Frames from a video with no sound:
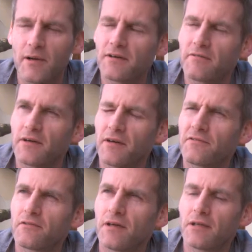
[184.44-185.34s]
out of it
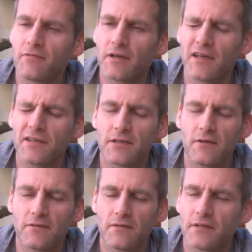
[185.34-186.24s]
after a while. You realise,
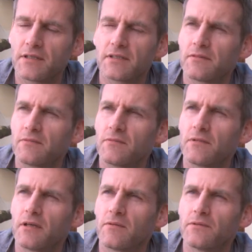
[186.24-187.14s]
hold on, this isn't
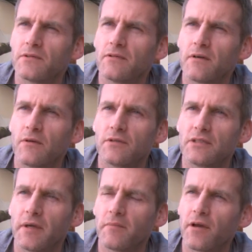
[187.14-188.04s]
what I want to do. I
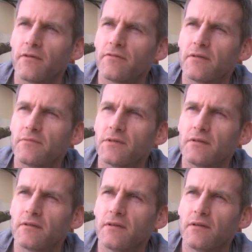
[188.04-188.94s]
want to make my own
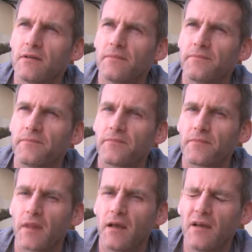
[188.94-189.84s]
films, and
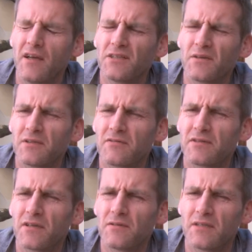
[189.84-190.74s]
so as a
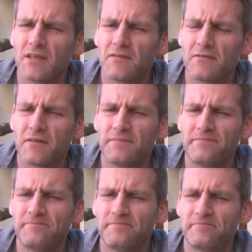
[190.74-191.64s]
result, I've
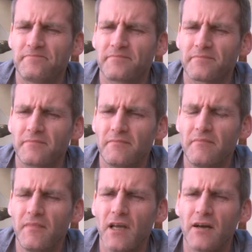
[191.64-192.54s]

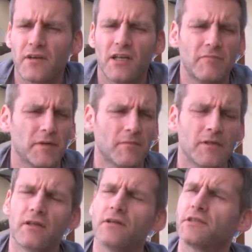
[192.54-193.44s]
kind of become
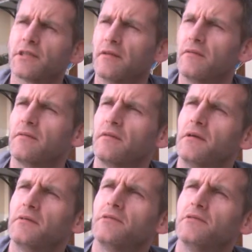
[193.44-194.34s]
allergic
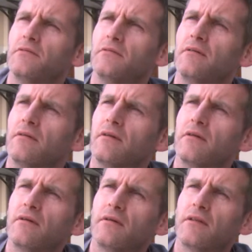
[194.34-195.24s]
to
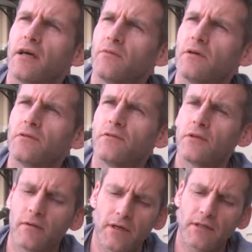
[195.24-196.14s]
that world.
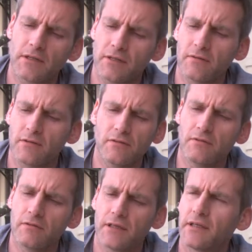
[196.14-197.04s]
Although I still
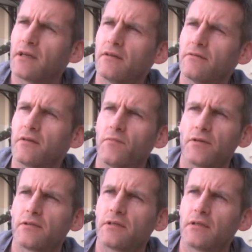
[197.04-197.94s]
do any kind of
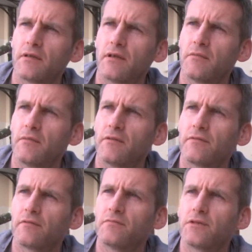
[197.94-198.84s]
compositing in my
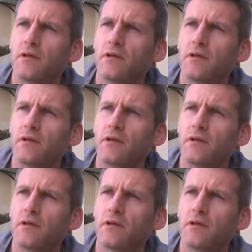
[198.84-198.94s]
films.